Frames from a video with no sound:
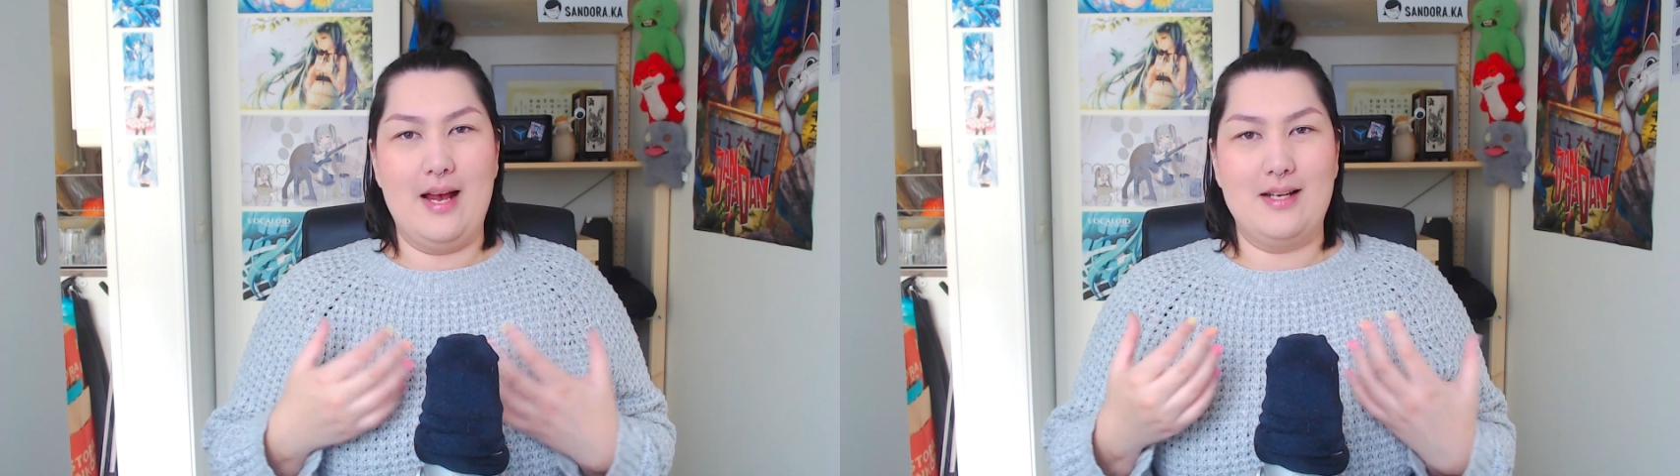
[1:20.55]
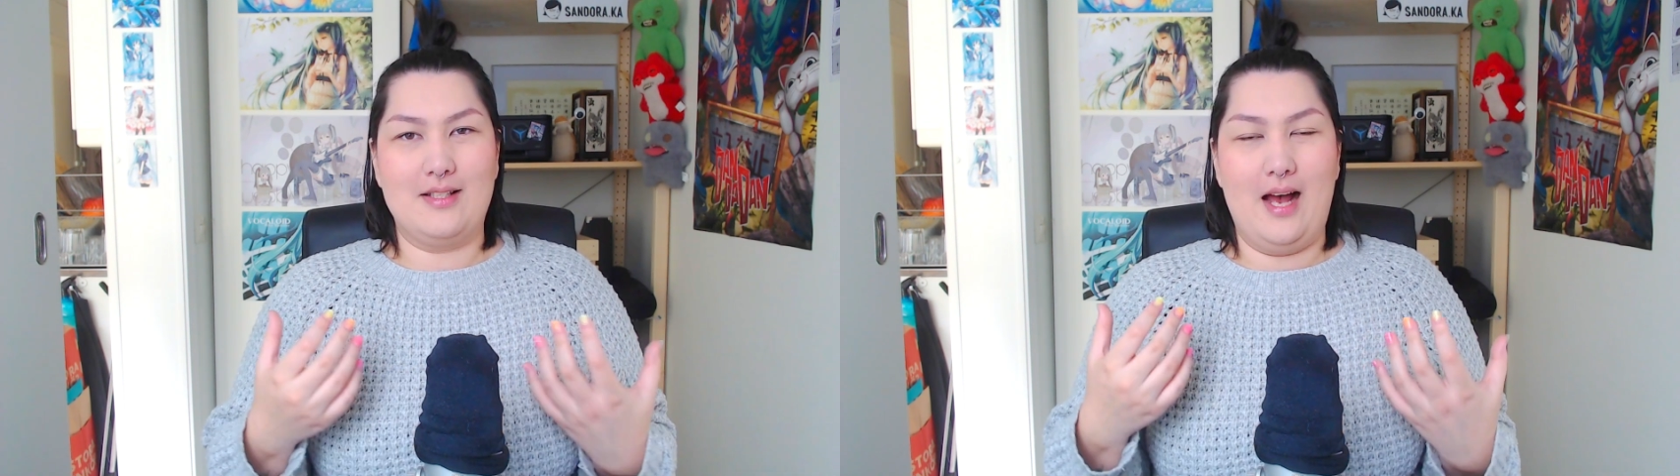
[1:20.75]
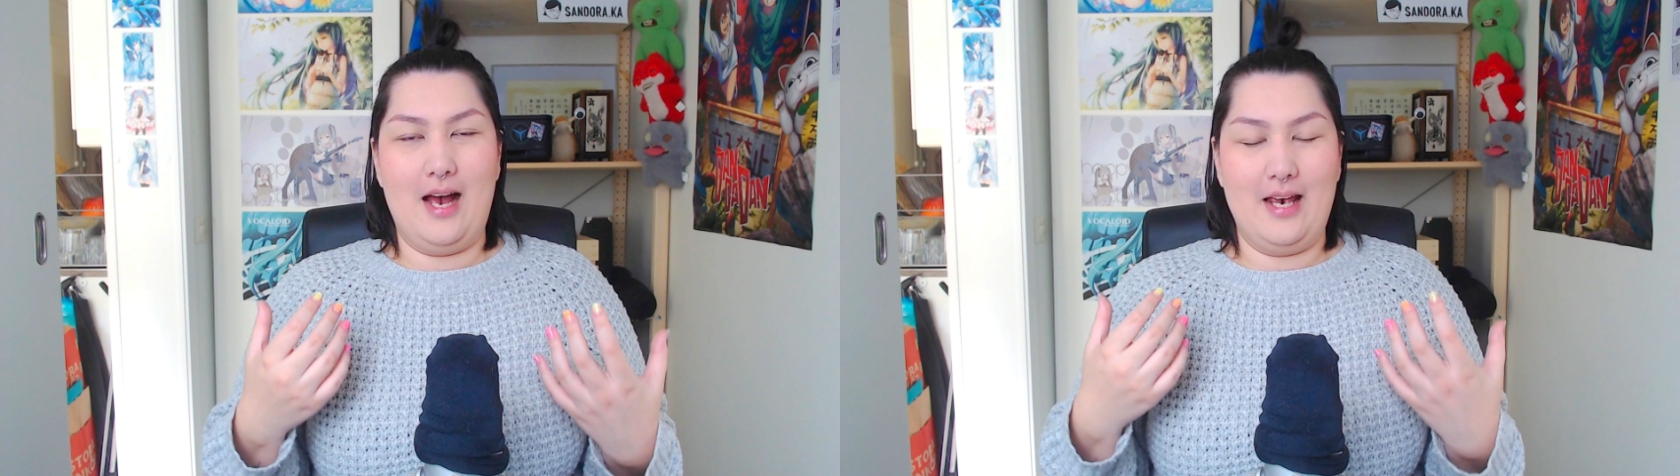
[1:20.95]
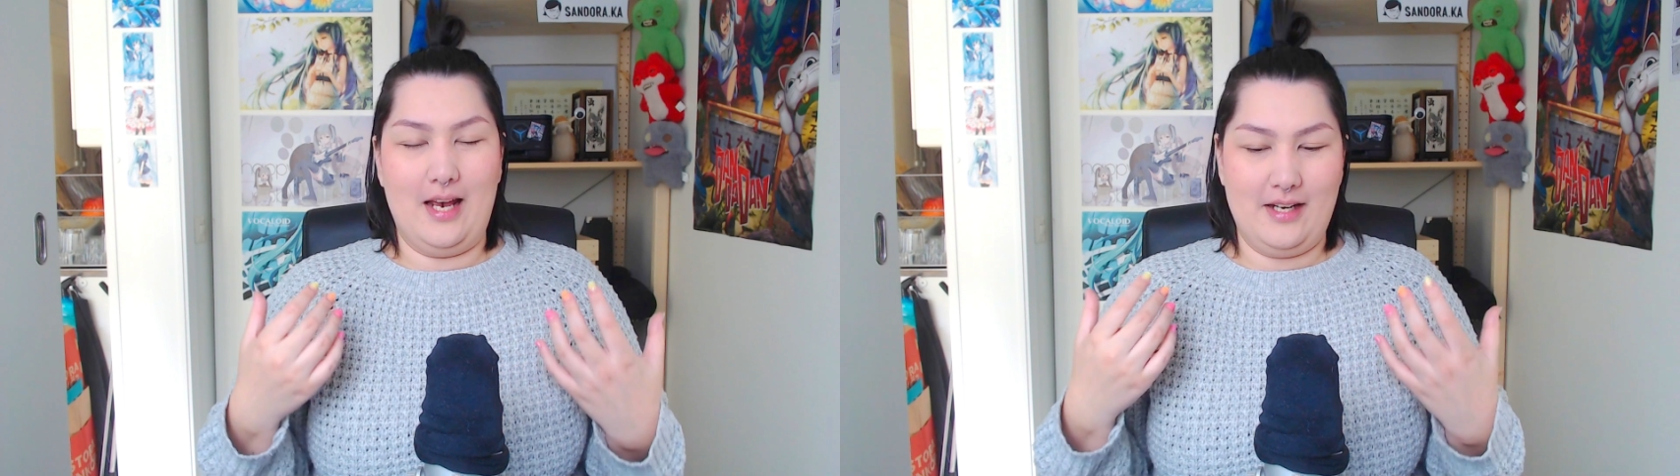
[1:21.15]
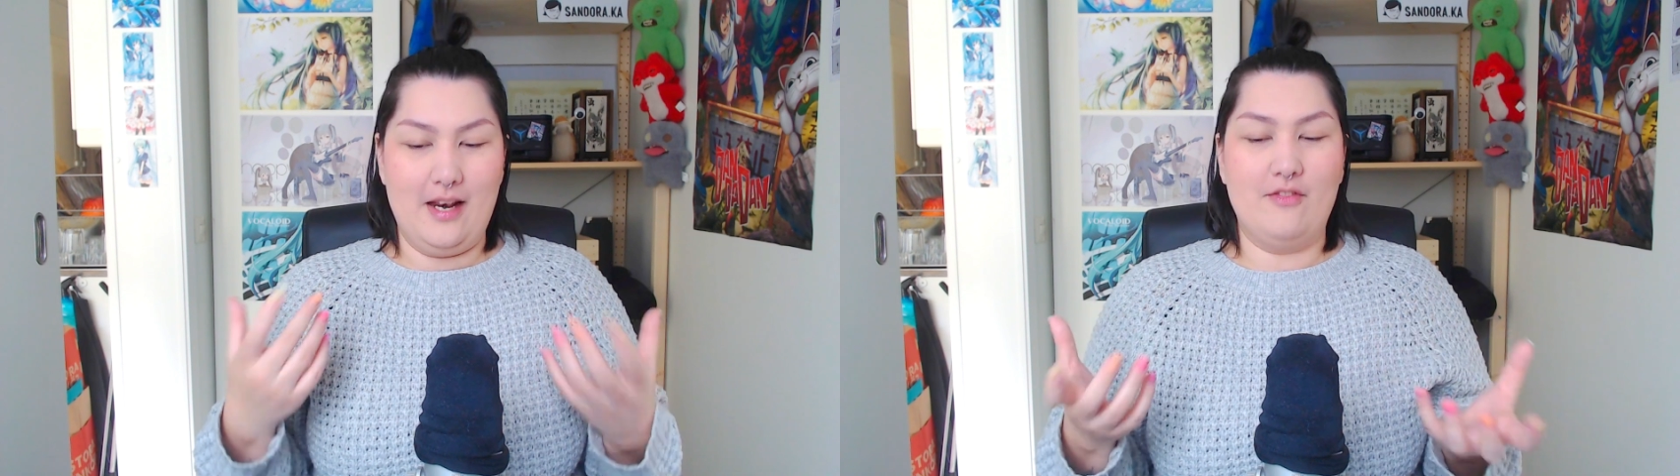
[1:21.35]
as I
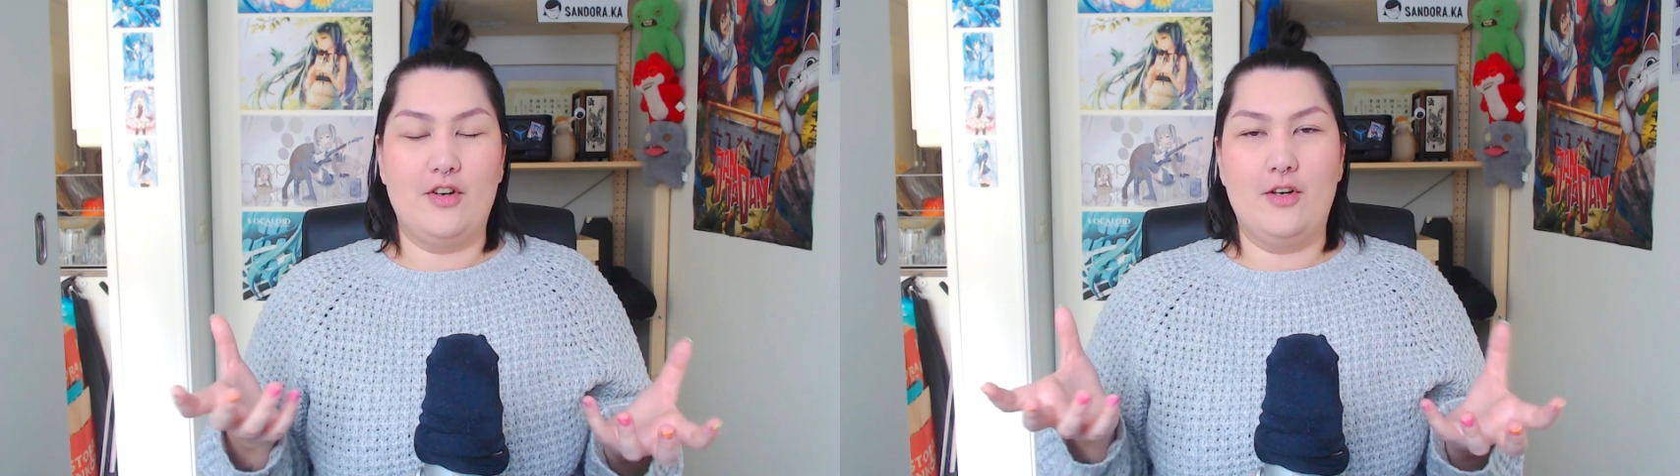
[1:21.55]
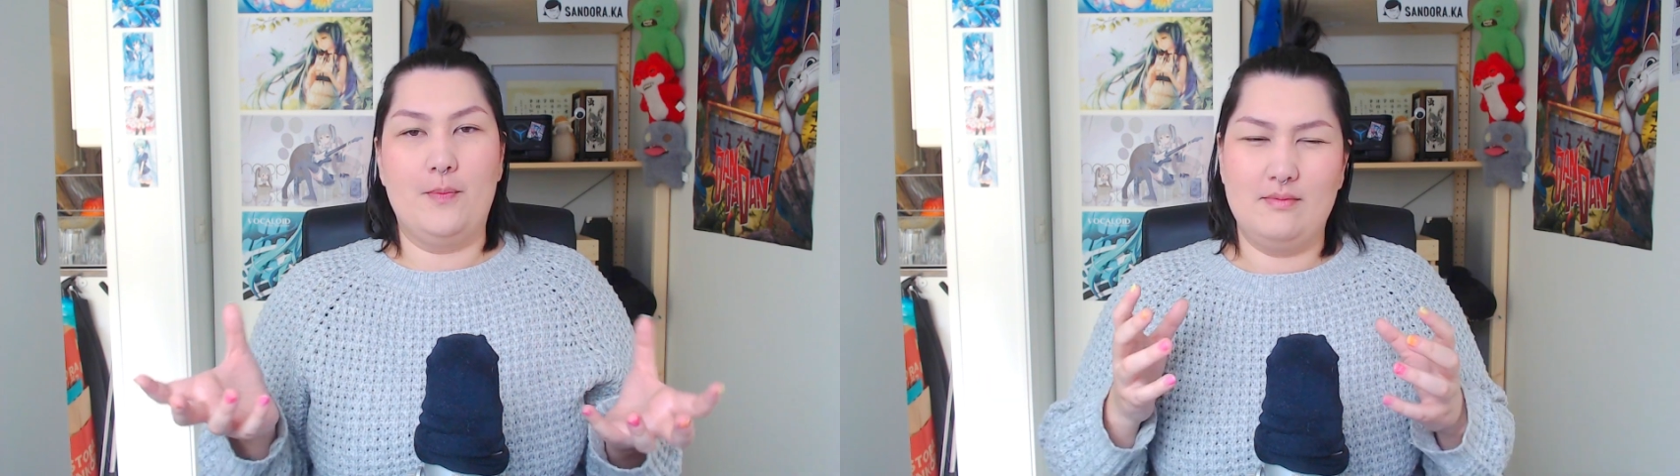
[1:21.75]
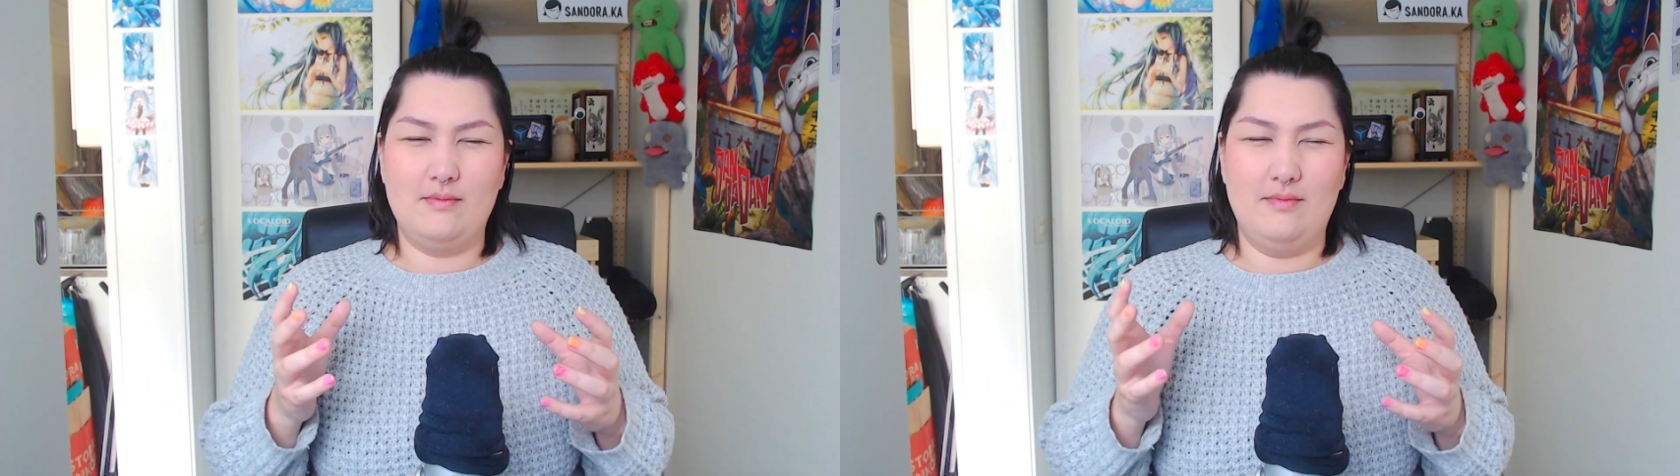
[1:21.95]
had never